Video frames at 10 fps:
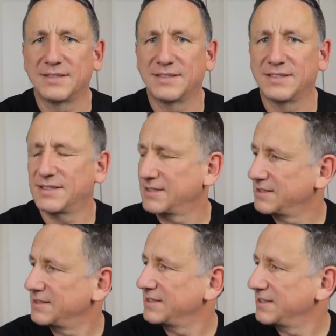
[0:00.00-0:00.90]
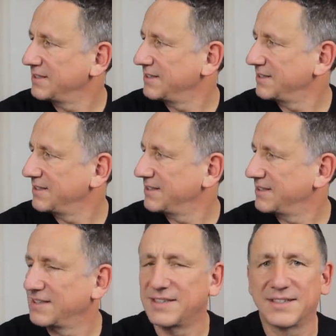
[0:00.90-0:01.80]

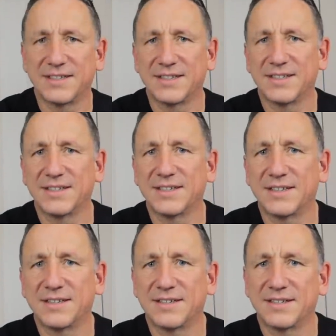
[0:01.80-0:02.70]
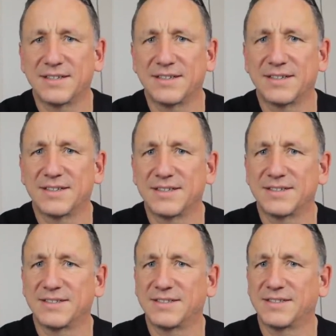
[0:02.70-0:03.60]

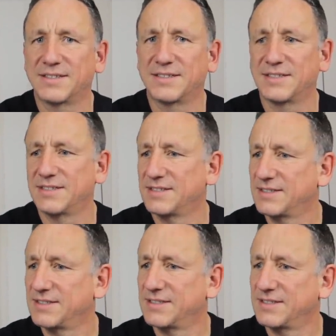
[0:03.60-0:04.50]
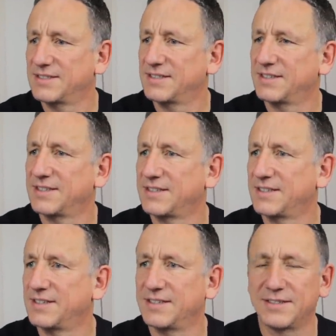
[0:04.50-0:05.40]

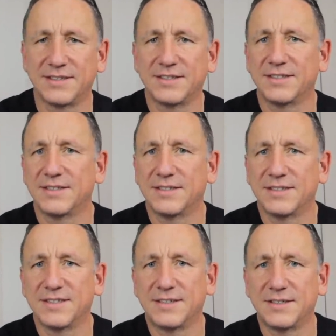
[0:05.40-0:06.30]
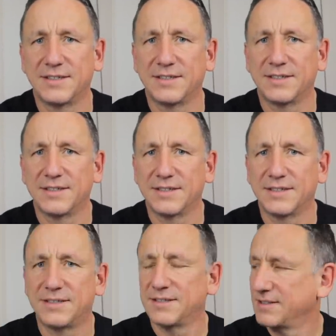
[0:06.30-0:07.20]

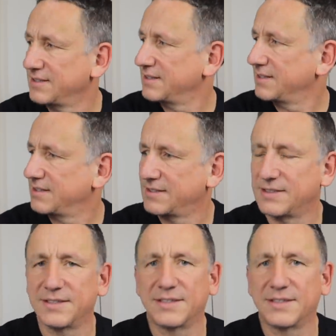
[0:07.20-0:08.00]
[no speech]